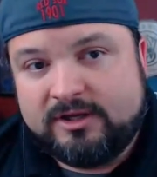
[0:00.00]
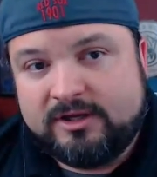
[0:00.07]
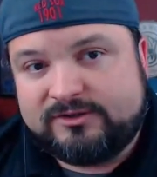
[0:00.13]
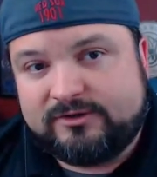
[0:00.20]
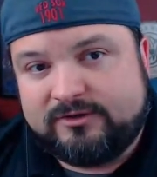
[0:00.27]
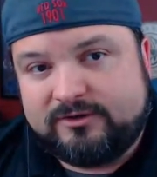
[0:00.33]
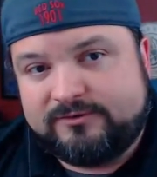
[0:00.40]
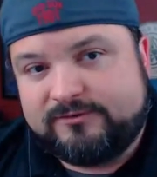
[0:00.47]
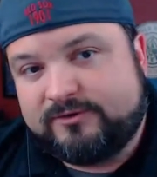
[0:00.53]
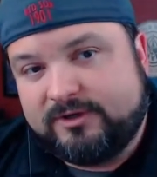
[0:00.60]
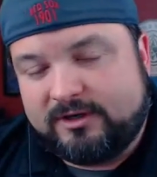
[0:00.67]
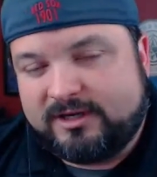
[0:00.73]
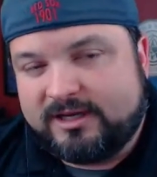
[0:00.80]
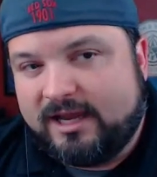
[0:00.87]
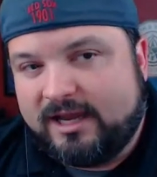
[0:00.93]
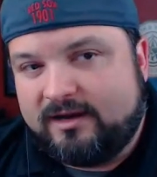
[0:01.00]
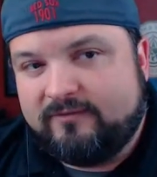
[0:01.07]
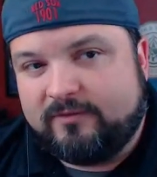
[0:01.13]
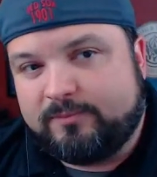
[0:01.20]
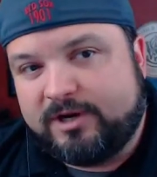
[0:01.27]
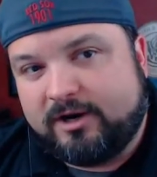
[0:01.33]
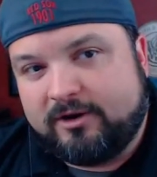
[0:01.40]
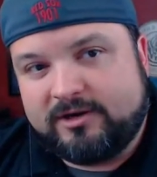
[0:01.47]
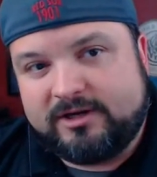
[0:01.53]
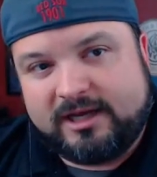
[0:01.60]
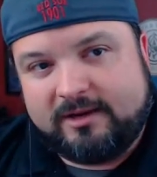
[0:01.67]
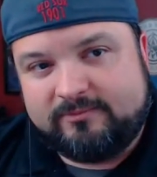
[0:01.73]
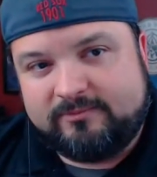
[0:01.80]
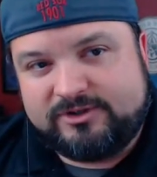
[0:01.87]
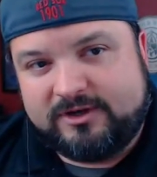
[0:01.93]
So there's kind of a
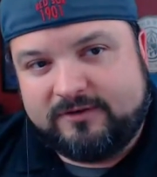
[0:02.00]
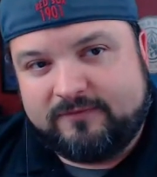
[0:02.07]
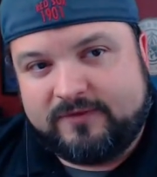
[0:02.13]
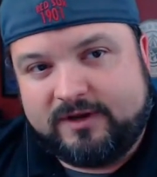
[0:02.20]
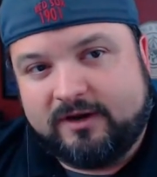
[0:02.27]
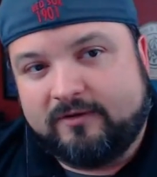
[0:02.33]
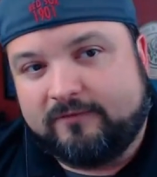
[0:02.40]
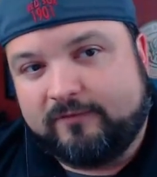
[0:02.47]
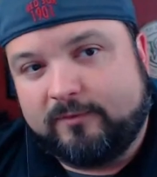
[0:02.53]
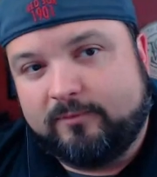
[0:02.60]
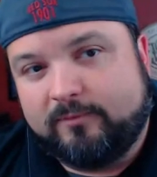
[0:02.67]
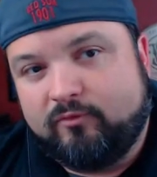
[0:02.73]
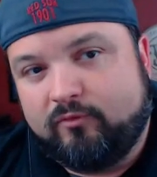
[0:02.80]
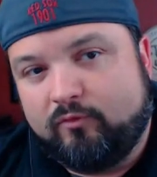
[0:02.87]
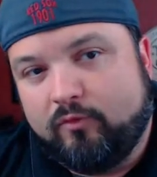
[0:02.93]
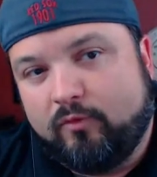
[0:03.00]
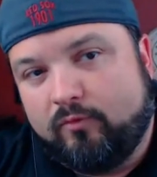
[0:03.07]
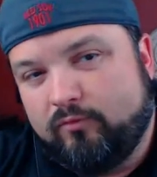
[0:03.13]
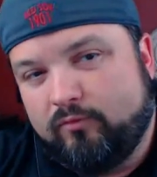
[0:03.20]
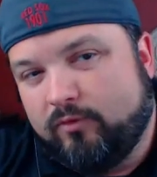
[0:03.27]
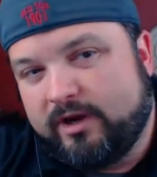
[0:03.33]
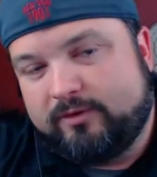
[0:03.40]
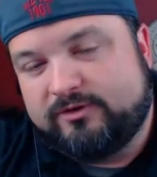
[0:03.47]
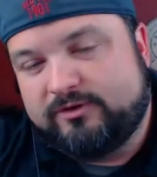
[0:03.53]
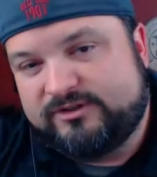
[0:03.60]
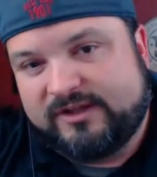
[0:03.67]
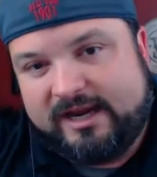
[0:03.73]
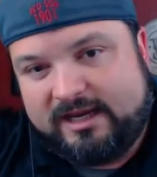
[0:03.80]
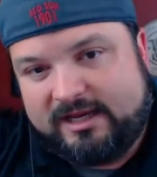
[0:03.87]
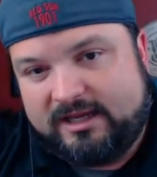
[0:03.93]
paradigm shift there from what it
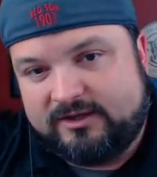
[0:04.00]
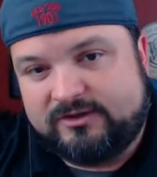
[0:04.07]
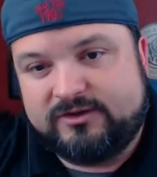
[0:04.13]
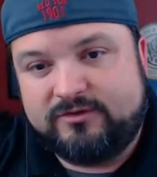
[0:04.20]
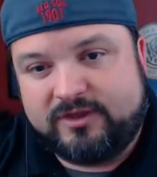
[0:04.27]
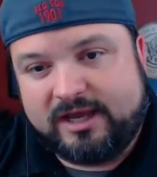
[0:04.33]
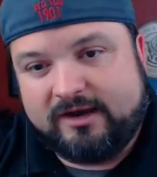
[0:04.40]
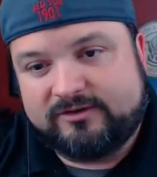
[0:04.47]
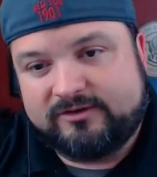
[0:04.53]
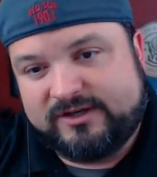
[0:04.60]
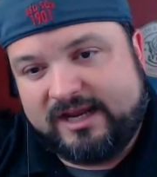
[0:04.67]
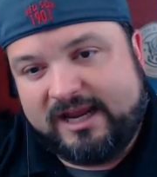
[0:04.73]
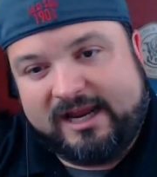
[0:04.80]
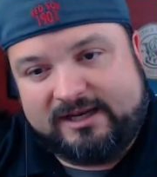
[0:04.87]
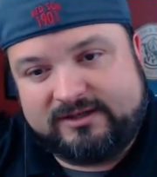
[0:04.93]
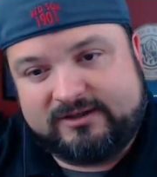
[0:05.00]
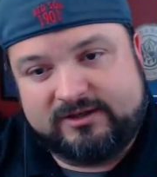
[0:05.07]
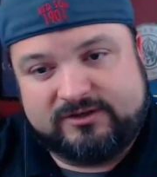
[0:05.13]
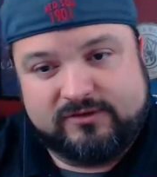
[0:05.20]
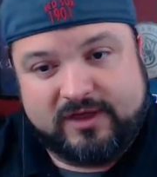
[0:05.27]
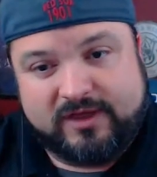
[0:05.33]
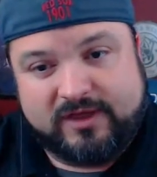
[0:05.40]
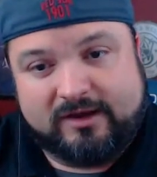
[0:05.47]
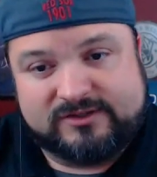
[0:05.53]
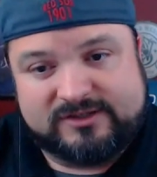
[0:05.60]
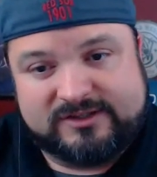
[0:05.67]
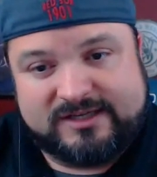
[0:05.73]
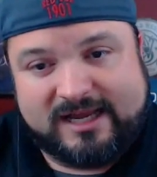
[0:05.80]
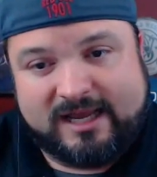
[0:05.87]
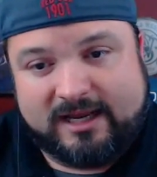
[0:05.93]
was like in 2008 to
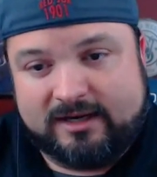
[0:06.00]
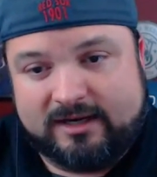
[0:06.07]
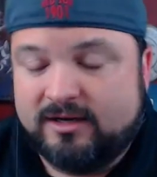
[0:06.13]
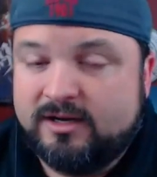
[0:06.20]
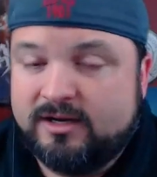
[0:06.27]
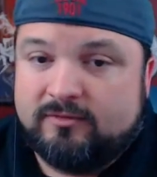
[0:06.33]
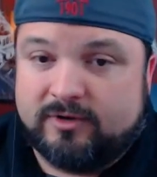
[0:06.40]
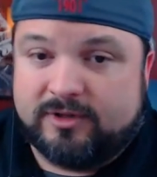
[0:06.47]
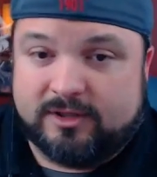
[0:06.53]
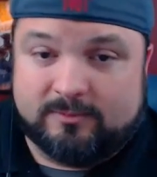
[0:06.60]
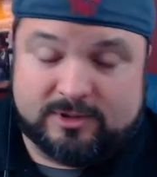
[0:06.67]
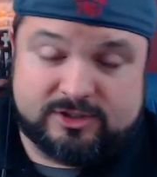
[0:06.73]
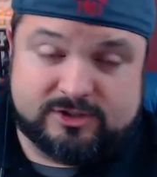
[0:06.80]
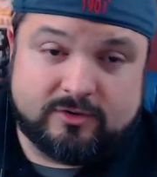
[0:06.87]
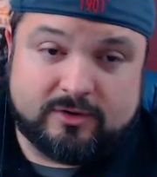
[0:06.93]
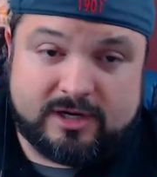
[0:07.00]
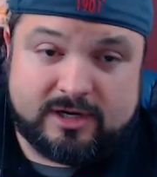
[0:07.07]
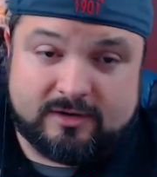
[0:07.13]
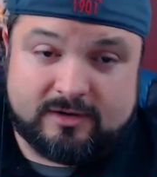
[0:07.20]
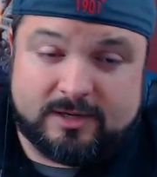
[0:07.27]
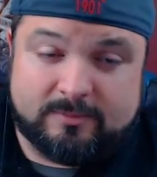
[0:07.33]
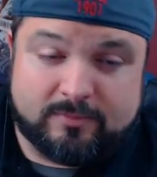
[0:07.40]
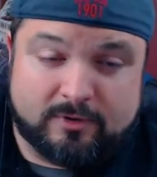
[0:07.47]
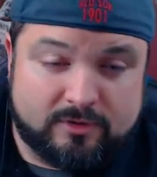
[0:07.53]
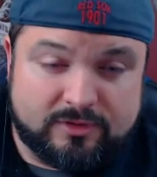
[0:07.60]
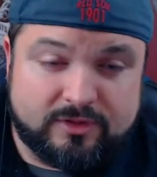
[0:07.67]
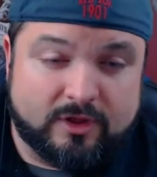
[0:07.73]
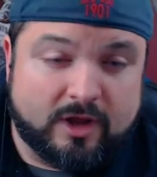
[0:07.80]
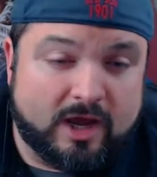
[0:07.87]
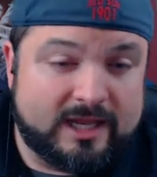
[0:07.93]
2010, when the majority of people
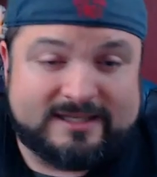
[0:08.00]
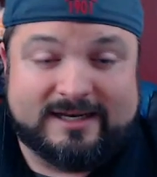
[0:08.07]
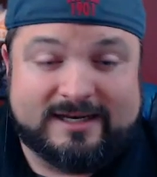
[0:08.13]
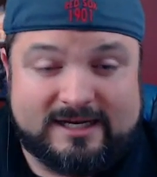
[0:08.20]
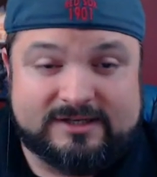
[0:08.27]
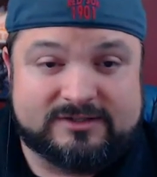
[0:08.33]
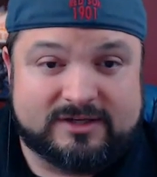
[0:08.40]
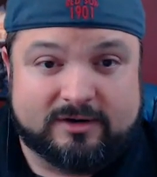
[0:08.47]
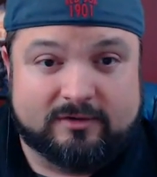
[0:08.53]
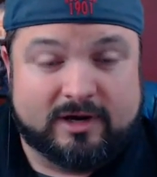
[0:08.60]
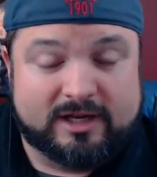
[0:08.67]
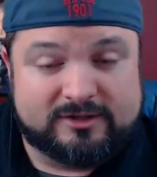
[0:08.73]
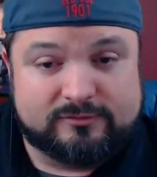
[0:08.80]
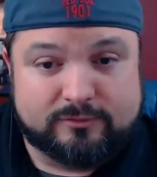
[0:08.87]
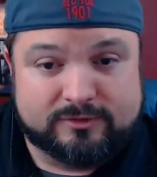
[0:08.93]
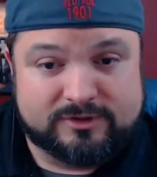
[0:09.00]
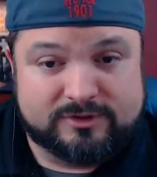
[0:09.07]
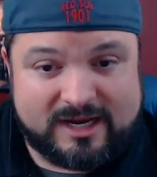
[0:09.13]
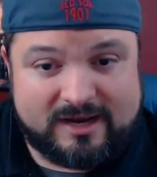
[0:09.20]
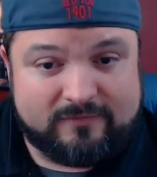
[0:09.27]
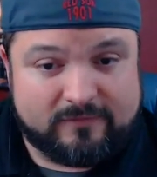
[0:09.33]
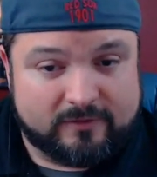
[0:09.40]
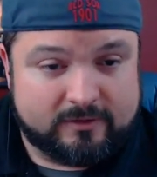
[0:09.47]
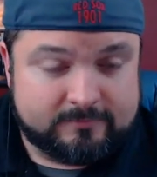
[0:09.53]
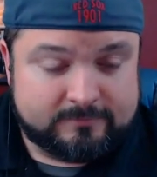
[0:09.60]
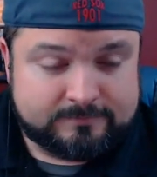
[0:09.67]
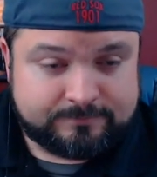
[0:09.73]
thought that e-cigarettes were safer.